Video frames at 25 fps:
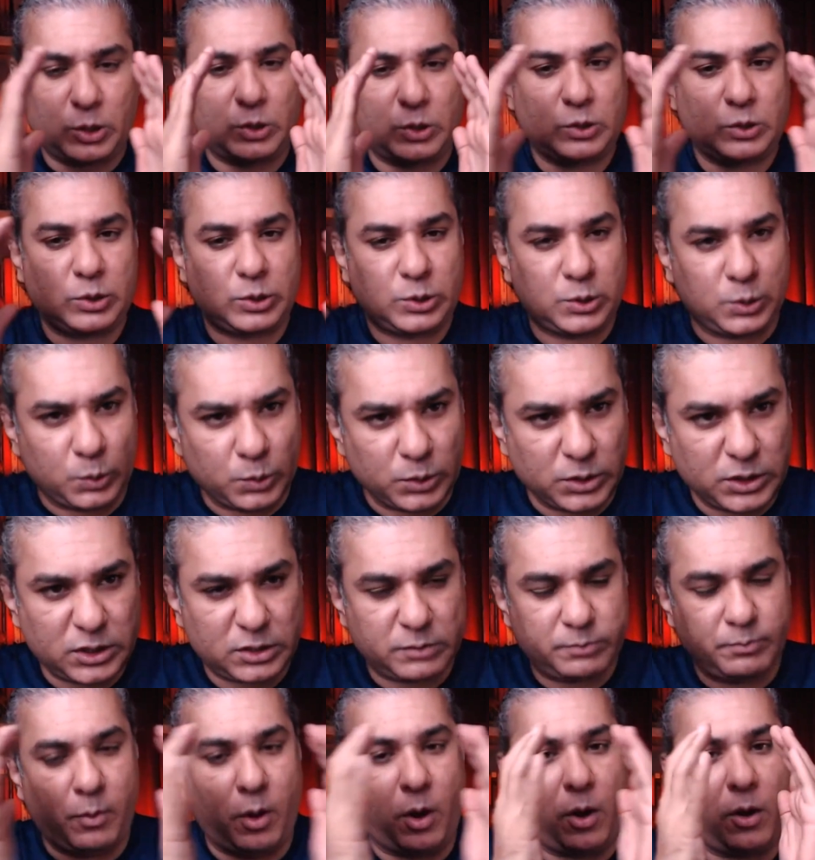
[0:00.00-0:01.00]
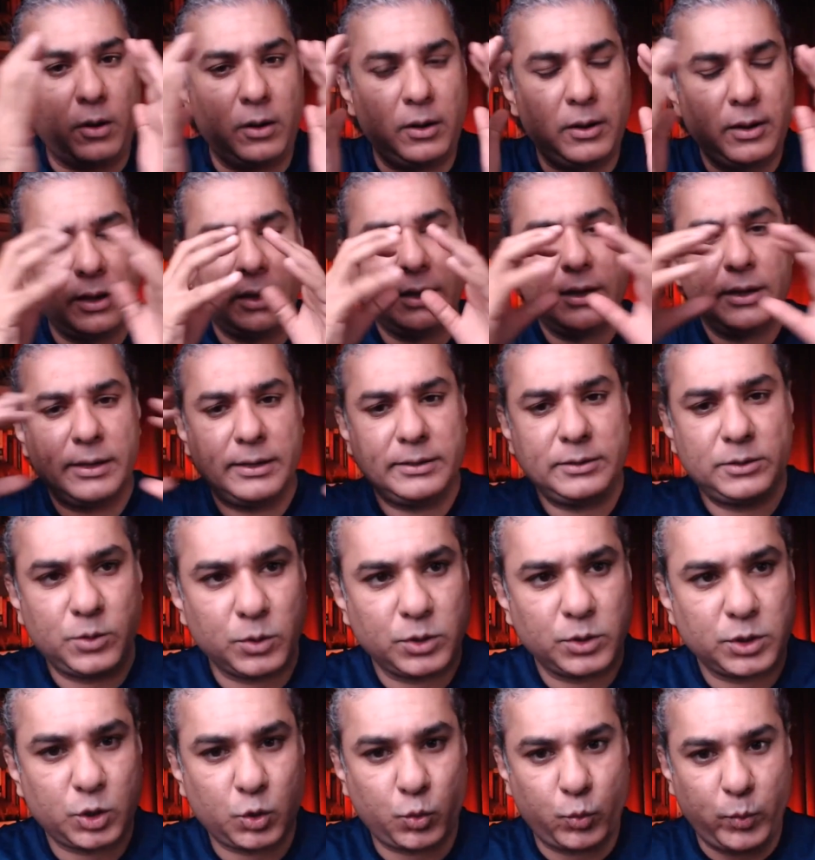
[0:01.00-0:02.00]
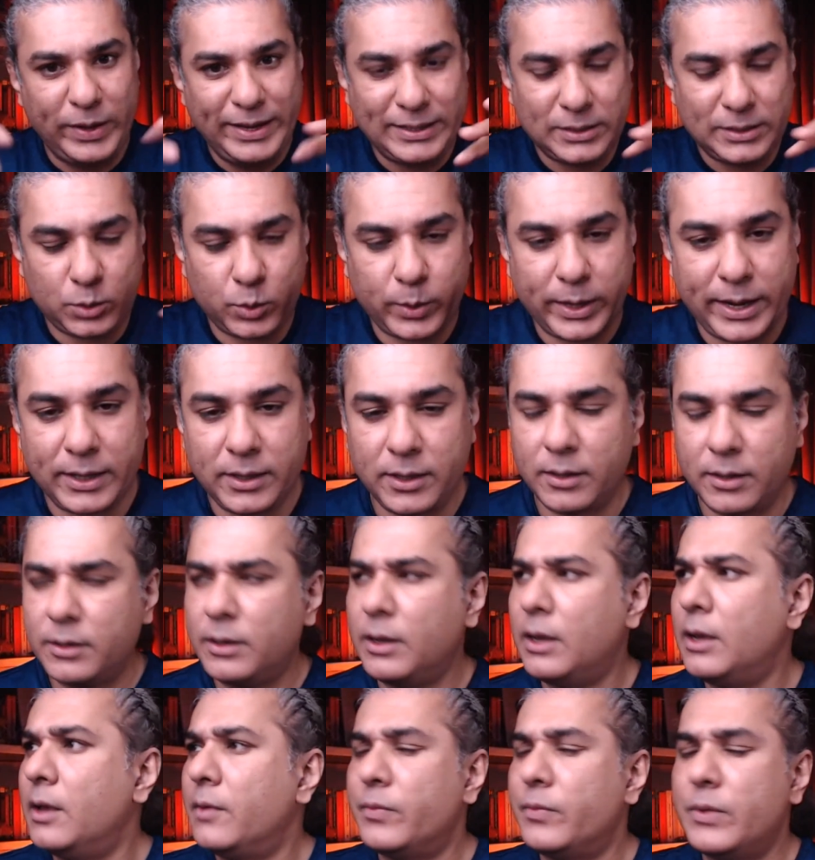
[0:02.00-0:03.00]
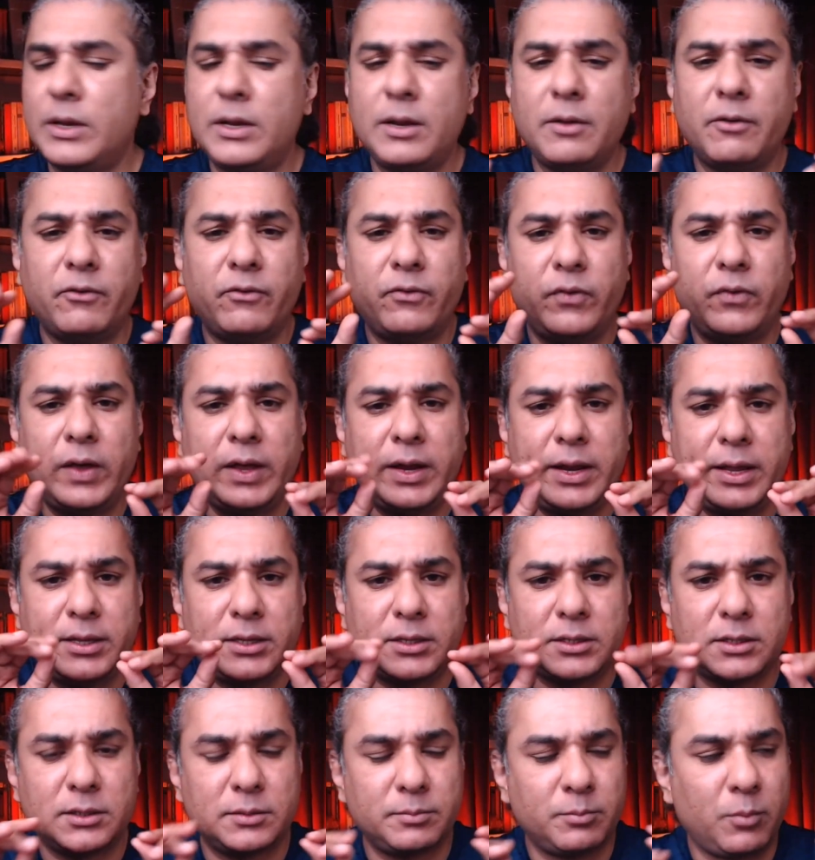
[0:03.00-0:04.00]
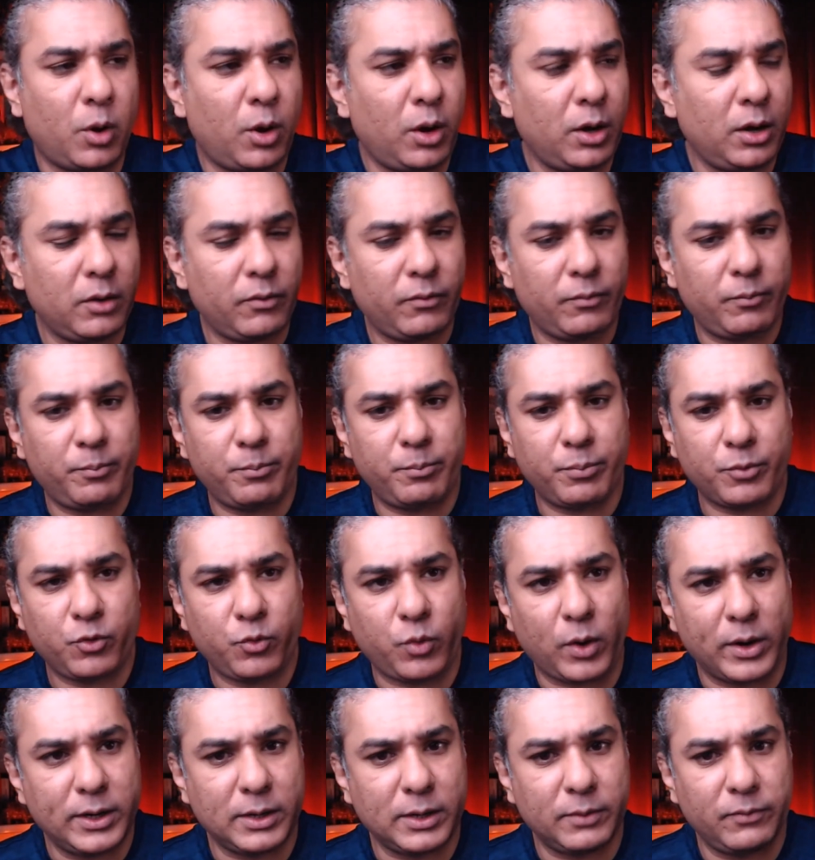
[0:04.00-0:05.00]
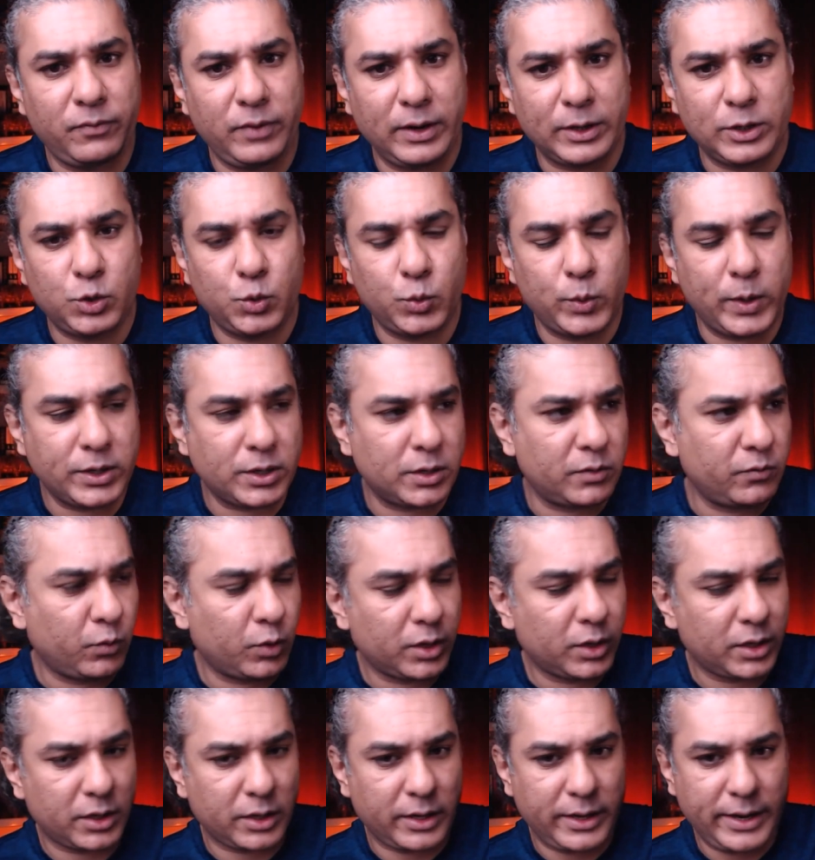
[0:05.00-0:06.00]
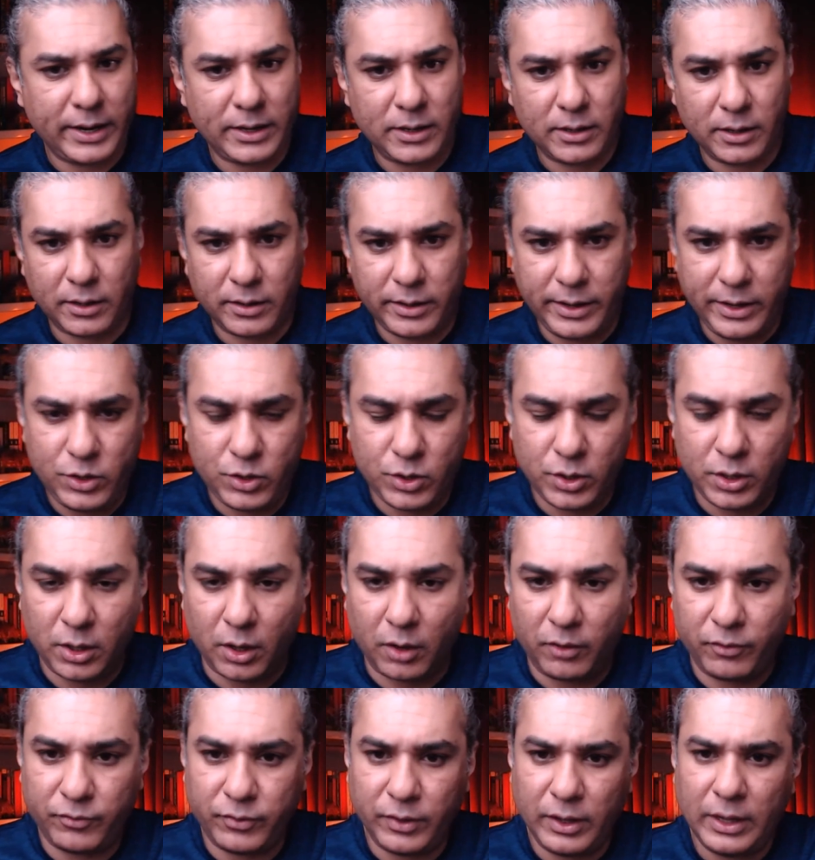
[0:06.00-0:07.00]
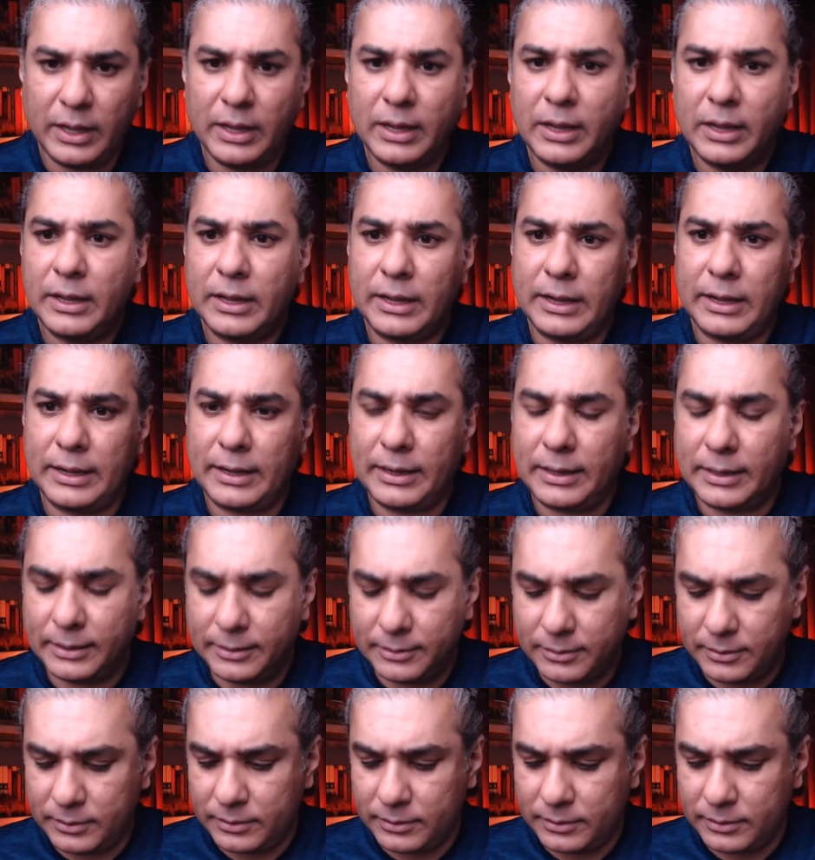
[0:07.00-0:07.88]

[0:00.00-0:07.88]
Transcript: so small and so squeezed together that a very small quantum fluctuation would create a region of uh,